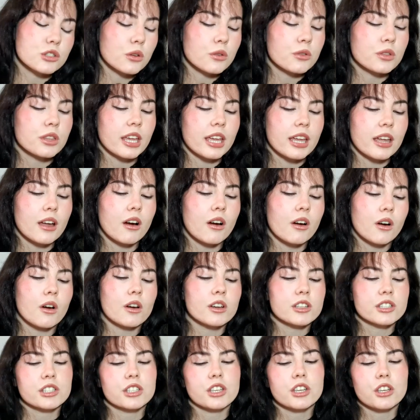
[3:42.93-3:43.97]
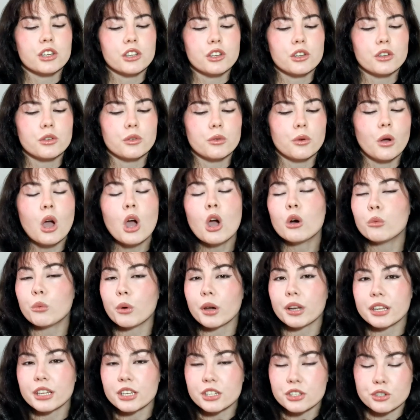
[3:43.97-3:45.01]
So they are asking you,
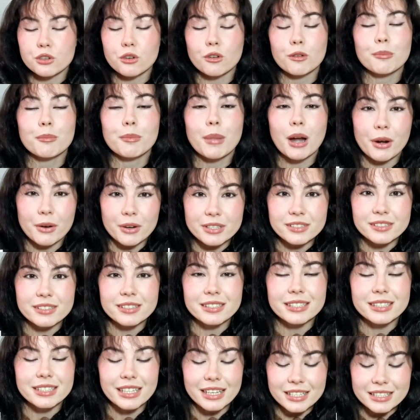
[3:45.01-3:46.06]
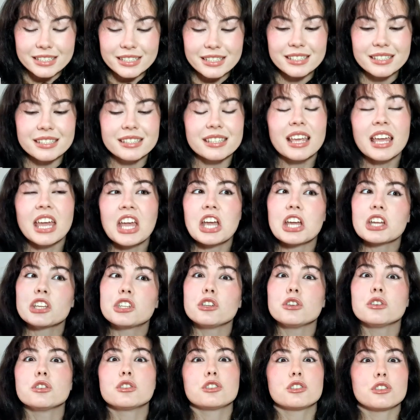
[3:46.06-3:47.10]
what is your marital status?
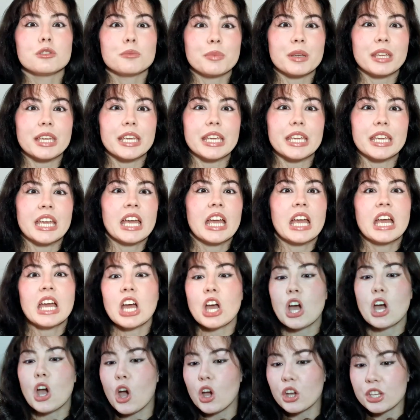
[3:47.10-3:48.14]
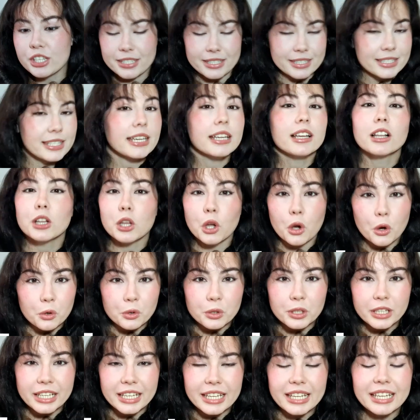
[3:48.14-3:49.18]
It used to be single
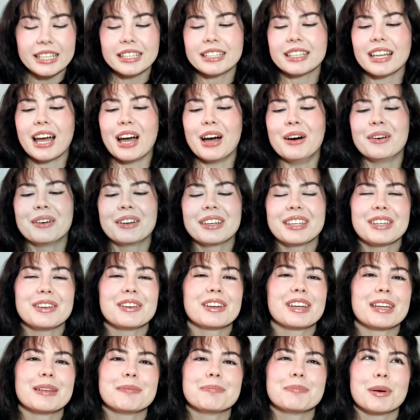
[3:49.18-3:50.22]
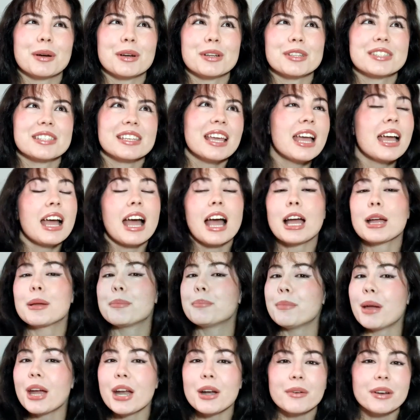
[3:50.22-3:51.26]
only. Now you can put
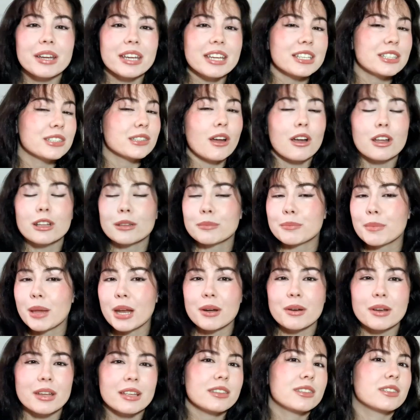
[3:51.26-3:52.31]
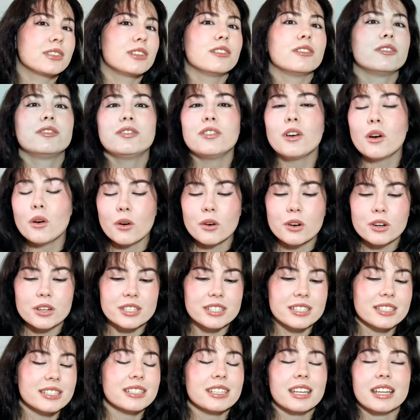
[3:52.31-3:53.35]
I'm married, not married,
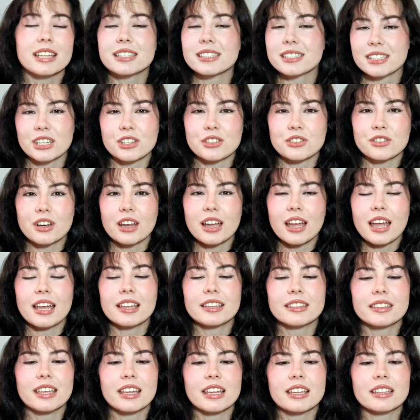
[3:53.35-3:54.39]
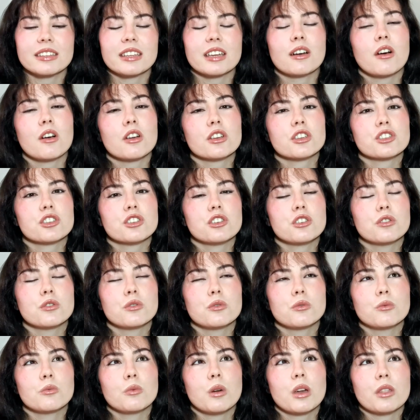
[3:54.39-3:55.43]
divorced, etc. And then they ask
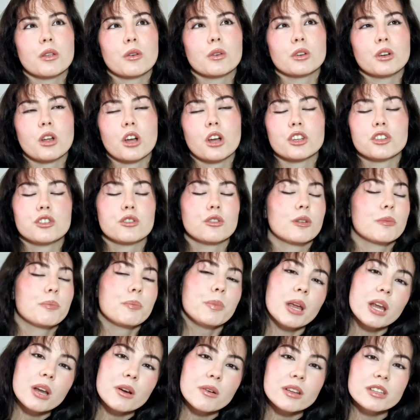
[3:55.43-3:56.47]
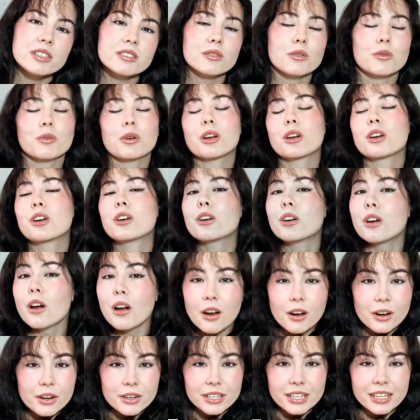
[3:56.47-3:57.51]
you whether or not you're a parent or a
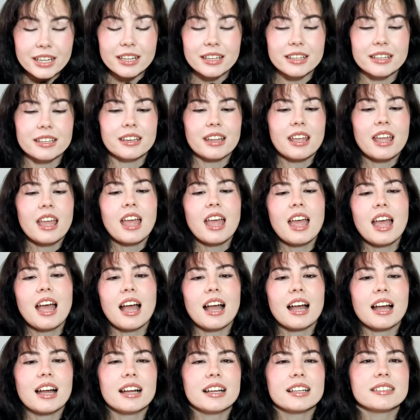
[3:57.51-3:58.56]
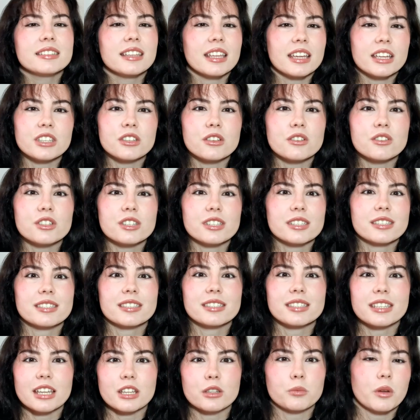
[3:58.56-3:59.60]
guardian, and then you
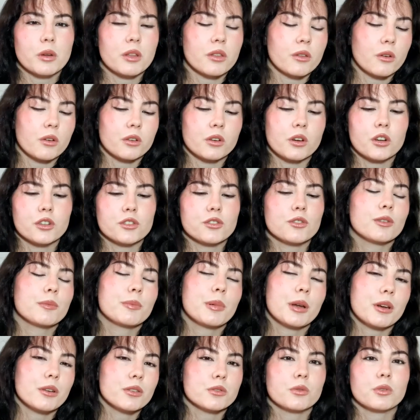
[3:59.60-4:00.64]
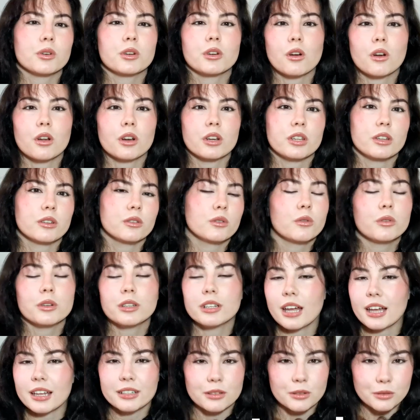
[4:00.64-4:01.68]
just state whether or not you're a parent or a guardian or
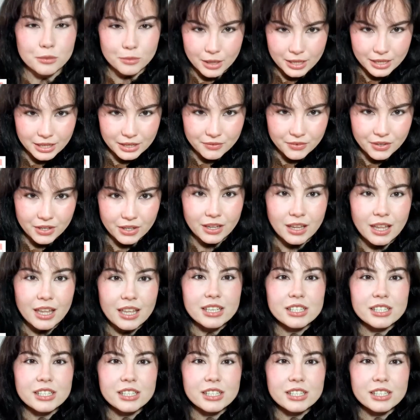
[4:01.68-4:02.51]
none or whatever.